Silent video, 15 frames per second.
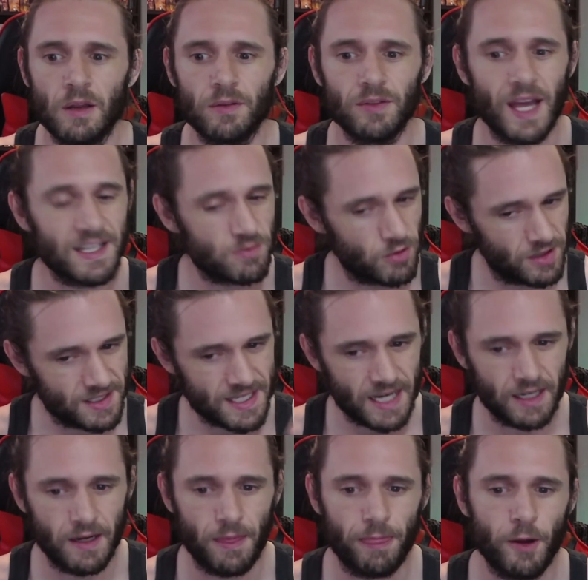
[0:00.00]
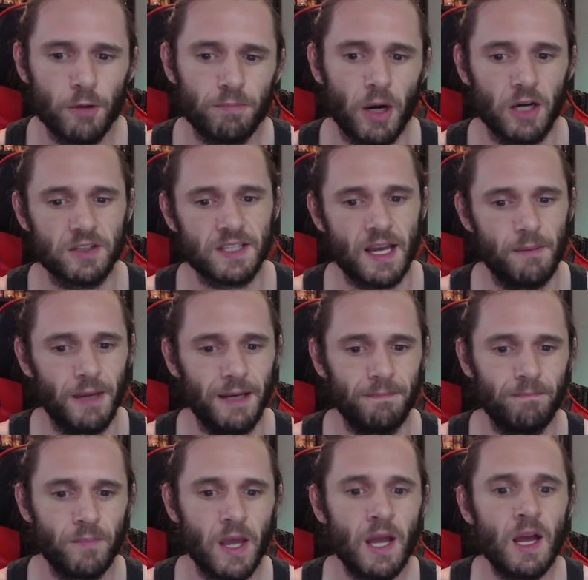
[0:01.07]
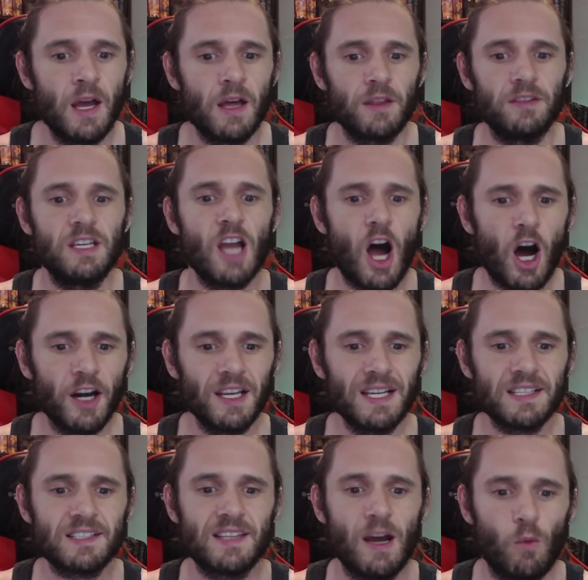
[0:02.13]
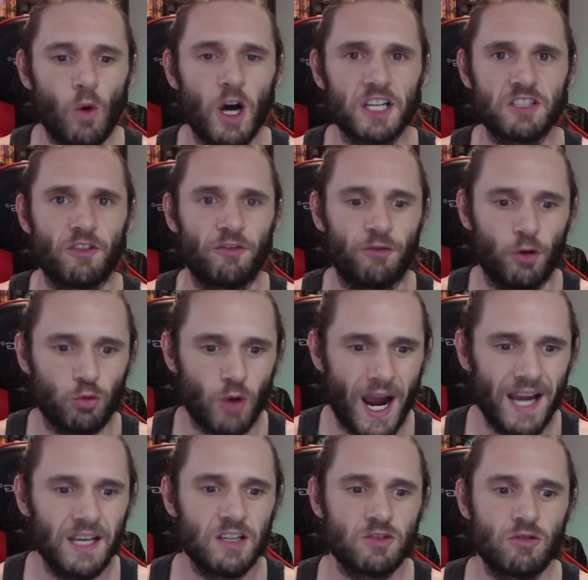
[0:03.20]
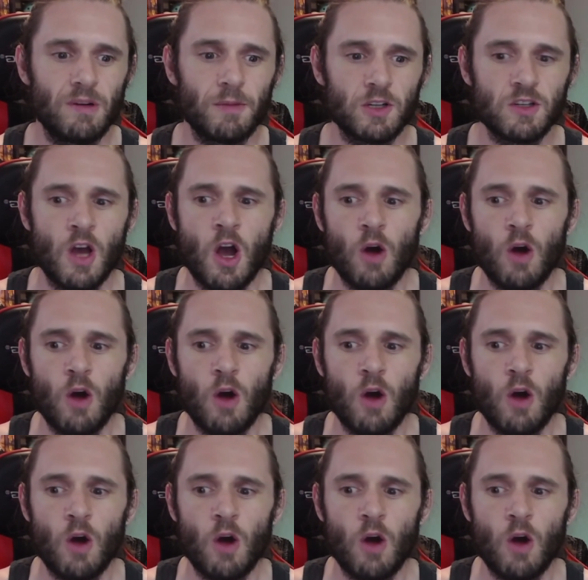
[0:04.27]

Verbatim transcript: That's where the second and third parts come in. The audience that watch variety streamers